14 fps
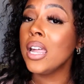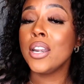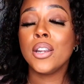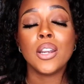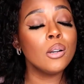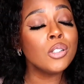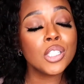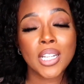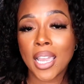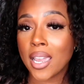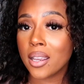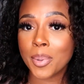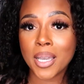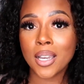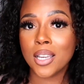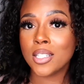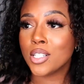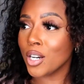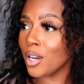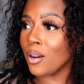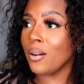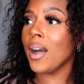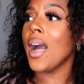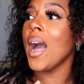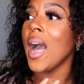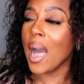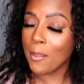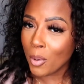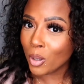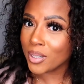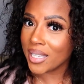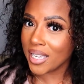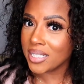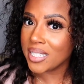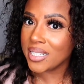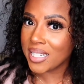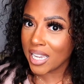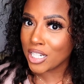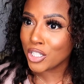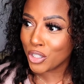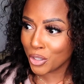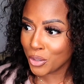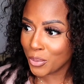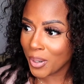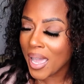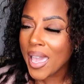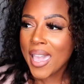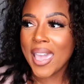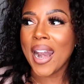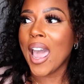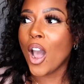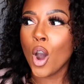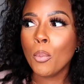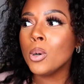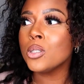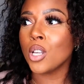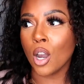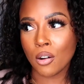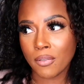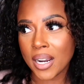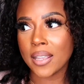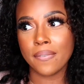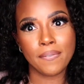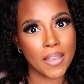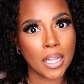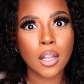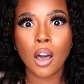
No shade, because girl, I'm only into day 2 and I almost already fell